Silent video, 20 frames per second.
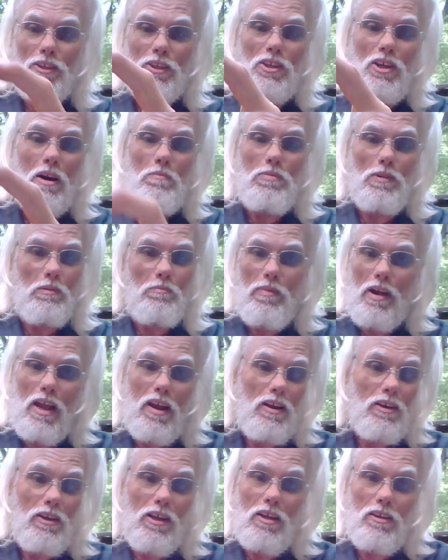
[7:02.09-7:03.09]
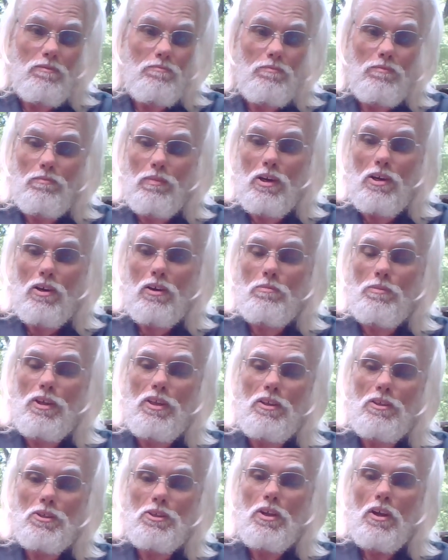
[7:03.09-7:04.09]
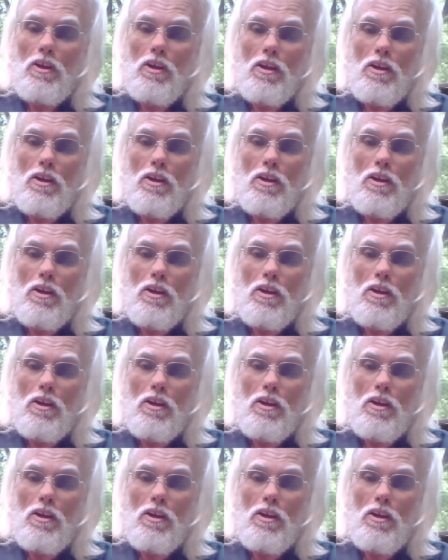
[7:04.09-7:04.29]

at the top of the band, hey, by all means.